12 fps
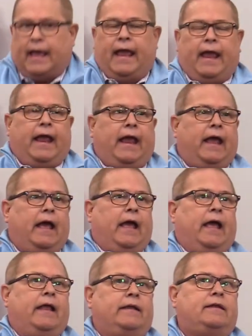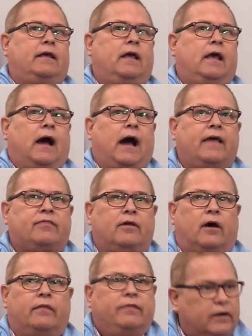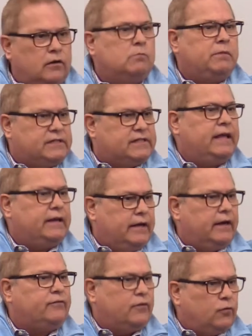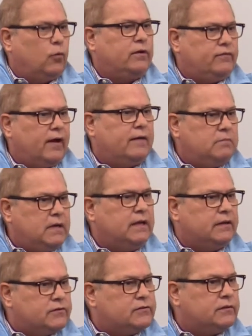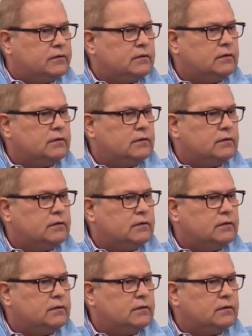And I thought, they're going to be standing there for 45 minutes.